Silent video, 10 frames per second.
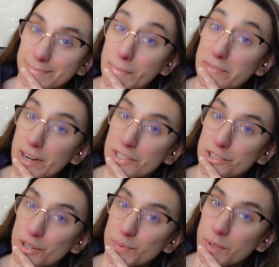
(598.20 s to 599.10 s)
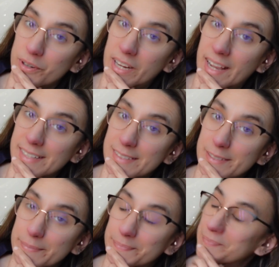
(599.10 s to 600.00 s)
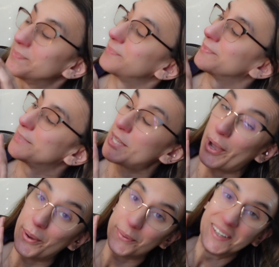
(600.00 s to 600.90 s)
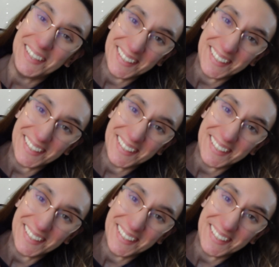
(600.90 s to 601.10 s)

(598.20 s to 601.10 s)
my friends chose Wuthering Heights. So